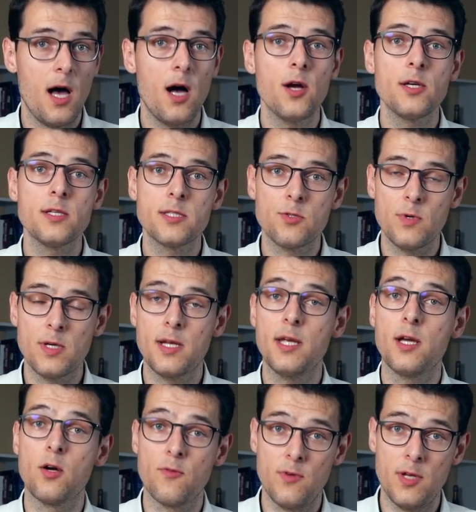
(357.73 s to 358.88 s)
are strictly
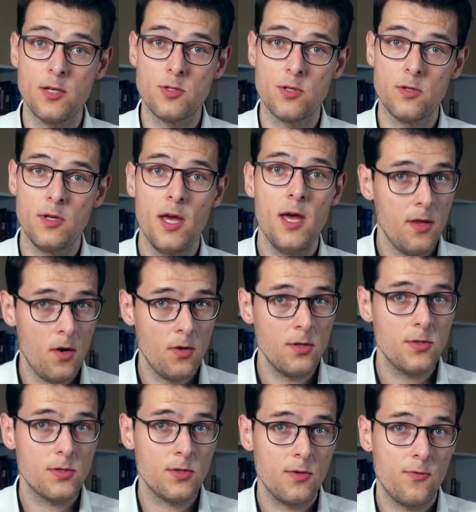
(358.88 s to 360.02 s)
confidential. The
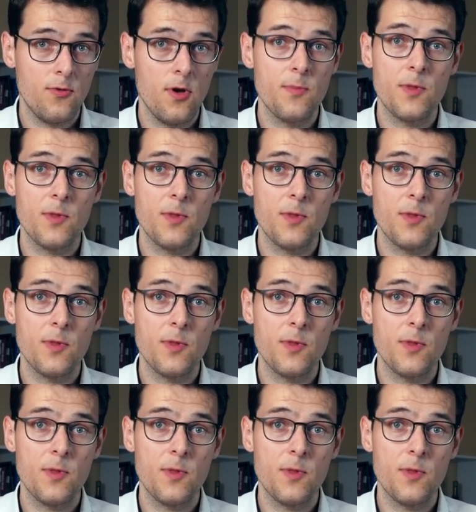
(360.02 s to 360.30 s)
auditors confirm